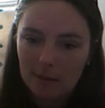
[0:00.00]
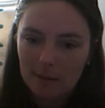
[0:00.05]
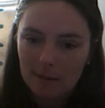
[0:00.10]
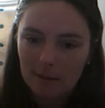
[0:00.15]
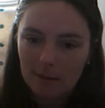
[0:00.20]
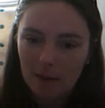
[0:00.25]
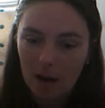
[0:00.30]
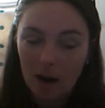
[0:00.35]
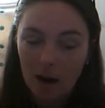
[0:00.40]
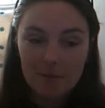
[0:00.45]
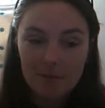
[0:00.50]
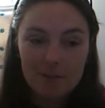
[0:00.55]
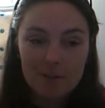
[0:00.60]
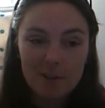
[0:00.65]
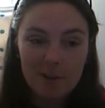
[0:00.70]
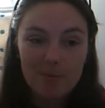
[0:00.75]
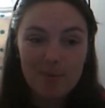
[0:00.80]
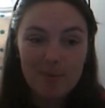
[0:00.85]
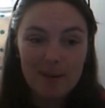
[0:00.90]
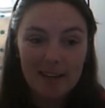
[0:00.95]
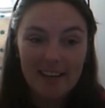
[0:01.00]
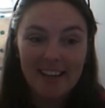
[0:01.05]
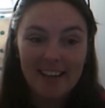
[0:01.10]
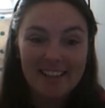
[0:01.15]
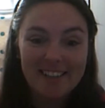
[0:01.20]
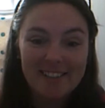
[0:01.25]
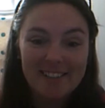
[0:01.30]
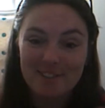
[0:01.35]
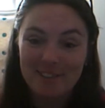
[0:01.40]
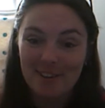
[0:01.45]
I've completely
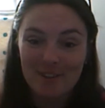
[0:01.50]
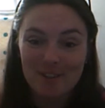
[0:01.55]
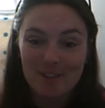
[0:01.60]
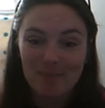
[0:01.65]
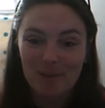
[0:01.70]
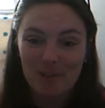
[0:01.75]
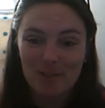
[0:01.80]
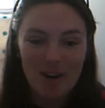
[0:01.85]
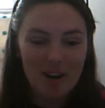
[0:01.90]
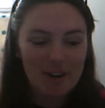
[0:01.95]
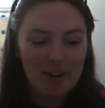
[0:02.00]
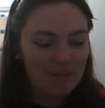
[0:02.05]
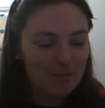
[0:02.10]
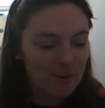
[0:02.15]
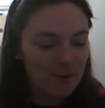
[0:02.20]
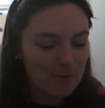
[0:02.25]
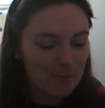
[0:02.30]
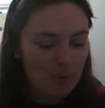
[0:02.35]
just lost my train of thought.